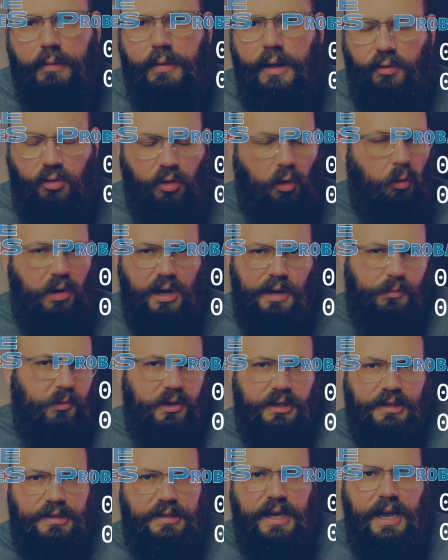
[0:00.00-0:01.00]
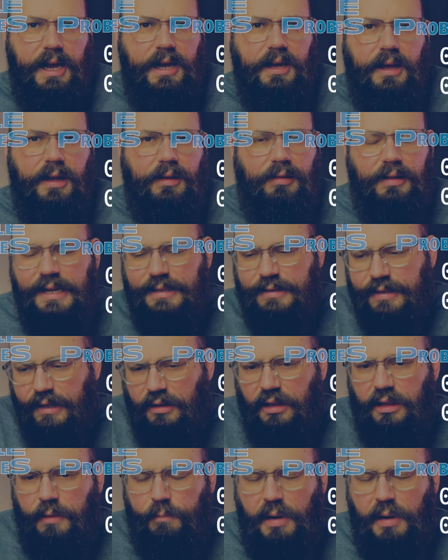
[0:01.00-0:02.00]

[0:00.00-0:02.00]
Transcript: And so what I'm going to say is, let's say that the